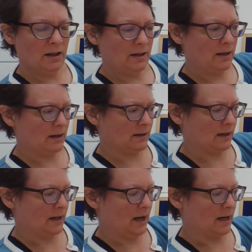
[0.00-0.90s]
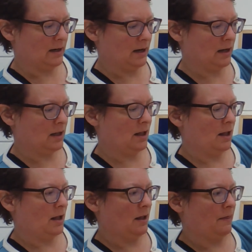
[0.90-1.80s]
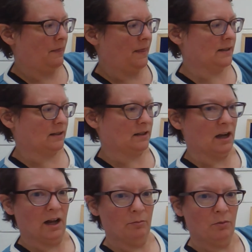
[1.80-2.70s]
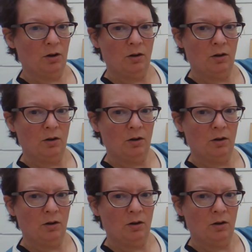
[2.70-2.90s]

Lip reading: yet again, this time